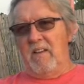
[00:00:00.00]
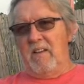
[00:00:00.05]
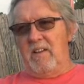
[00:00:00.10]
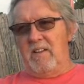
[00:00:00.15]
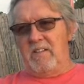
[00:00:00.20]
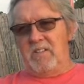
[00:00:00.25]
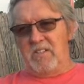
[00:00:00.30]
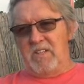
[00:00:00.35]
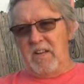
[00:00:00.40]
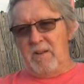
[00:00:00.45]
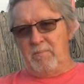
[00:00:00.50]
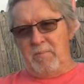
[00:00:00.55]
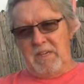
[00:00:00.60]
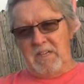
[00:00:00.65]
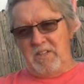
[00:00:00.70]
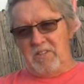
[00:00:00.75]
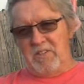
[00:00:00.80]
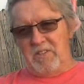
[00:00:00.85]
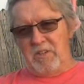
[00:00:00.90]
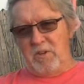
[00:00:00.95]
is not
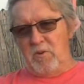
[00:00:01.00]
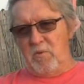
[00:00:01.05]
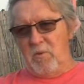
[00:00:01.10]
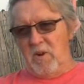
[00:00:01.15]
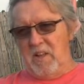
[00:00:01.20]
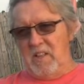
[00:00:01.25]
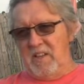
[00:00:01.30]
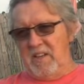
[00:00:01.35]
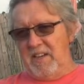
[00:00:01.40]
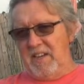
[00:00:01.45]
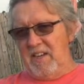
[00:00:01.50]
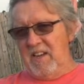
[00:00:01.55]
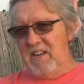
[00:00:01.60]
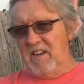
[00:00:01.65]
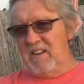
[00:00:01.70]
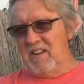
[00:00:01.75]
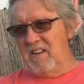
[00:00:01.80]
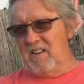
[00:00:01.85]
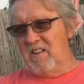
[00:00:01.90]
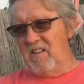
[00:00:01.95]
because of the quality.
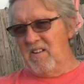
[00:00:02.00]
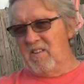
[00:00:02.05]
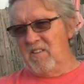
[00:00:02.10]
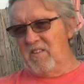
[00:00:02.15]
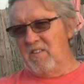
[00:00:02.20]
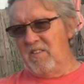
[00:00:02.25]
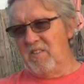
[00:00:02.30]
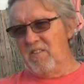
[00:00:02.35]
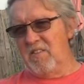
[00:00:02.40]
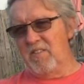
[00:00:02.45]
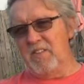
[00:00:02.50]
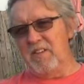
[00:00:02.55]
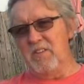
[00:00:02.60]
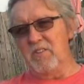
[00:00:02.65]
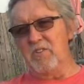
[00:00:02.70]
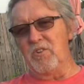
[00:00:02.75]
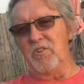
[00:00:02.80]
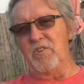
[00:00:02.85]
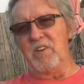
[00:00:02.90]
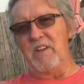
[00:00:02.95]

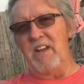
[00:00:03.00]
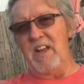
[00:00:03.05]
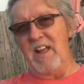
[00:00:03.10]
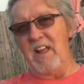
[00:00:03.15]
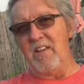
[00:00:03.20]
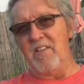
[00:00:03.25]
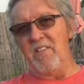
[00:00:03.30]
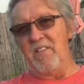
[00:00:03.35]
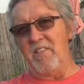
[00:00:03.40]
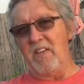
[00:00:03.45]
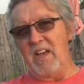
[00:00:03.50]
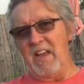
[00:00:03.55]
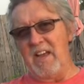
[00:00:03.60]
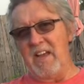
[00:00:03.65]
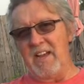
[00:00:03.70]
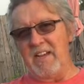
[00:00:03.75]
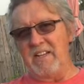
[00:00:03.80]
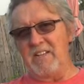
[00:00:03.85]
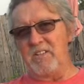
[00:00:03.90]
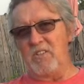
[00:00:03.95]
These are not the
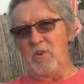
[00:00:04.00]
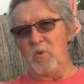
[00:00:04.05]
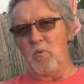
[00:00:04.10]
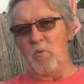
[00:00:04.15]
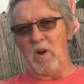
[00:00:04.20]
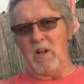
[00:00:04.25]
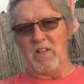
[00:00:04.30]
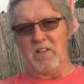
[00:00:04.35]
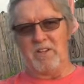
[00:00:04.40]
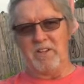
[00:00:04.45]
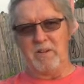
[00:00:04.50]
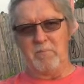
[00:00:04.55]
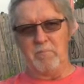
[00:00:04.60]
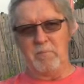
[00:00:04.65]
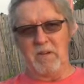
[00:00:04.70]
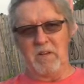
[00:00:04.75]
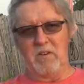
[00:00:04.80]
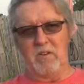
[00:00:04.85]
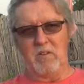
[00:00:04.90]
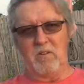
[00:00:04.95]
highest quality
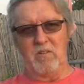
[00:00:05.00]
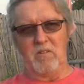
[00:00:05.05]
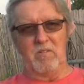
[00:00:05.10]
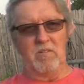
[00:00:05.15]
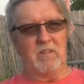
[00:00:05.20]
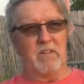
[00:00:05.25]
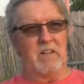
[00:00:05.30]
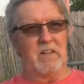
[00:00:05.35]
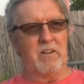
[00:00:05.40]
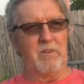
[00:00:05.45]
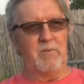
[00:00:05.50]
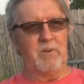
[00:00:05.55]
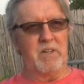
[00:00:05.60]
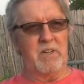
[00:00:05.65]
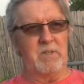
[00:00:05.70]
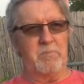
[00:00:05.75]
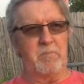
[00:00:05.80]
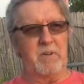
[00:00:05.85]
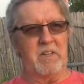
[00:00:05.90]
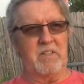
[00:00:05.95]
metal
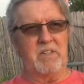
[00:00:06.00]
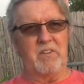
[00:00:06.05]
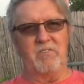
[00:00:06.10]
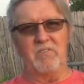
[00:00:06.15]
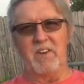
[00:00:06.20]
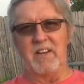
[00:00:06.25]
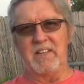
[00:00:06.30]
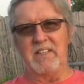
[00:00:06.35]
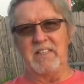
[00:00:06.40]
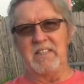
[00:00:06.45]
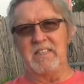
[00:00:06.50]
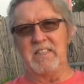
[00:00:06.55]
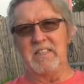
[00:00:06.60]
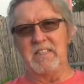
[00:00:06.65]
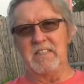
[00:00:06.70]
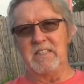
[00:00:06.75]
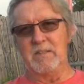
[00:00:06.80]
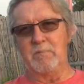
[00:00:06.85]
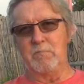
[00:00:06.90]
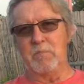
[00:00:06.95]
raised beds. In fact, this
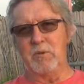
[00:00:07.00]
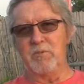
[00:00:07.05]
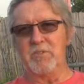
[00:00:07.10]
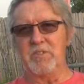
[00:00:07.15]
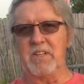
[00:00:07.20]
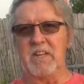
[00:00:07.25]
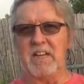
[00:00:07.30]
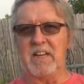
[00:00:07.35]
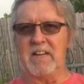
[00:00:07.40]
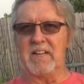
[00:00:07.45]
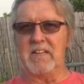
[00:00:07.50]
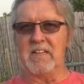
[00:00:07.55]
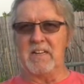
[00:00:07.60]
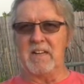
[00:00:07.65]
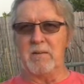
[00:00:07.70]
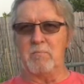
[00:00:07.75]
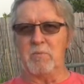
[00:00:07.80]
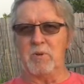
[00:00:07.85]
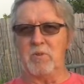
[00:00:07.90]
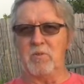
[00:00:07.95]
is the most
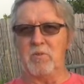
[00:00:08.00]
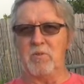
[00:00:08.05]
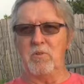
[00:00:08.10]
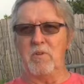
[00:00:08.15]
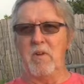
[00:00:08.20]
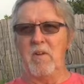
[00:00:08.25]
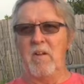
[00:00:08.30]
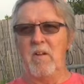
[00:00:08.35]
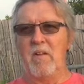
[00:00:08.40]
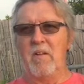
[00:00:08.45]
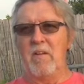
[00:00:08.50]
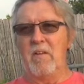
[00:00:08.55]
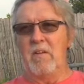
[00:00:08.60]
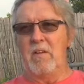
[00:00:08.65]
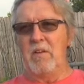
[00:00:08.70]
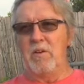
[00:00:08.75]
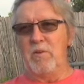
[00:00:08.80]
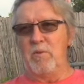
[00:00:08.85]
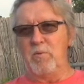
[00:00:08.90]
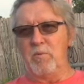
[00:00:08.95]
economical
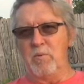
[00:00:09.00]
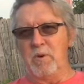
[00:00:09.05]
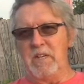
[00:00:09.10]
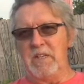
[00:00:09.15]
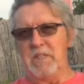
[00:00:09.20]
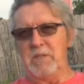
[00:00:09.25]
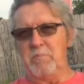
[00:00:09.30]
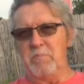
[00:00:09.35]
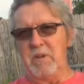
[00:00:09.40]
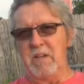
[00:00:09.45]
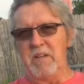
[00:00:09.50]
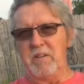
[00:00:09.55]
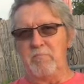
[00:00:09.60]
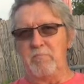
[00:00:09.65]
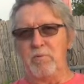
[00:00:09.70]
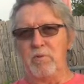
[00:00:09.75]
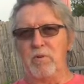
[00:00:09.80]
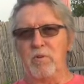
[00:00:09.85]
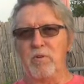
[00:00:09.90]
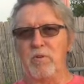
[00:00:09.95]
raised
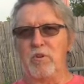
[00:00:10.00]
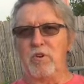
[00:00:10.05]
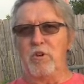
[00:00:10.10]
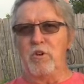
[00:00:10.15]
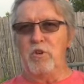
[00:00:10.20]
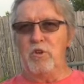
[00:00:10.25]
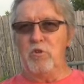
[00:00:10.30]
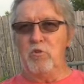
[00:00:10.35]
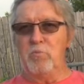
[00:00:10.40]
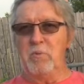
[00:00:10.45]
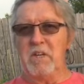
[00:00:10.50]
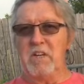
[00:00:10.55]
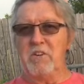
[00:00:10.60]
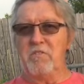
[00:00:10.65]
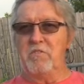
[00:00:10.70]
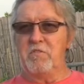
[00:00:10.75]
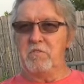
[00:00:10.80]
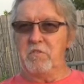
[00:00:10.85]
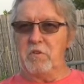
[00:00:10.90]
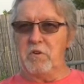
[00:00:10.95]
bed per cubic
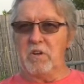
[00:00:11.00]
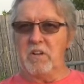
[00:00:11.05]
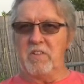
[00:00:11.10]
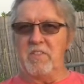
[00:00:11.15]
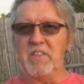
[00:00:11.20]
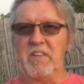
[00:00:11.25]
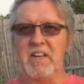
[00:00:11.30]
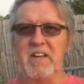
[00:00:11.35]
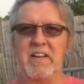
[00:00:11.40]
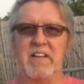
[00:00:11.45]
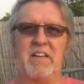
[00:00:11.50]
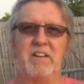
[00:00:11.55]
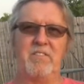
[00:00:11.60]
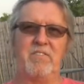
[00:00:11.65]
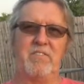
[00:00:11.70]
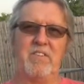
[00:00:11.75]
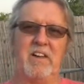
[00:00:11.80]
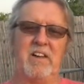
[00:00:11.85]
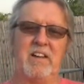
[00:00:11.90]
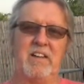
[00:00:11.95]
foot that I could
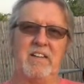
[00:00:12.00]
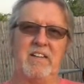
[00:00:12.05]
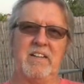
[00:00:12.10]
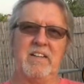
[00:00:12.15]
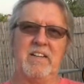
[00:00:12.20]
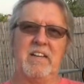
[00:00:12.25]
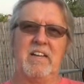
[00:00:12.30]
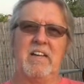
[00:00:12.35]
find.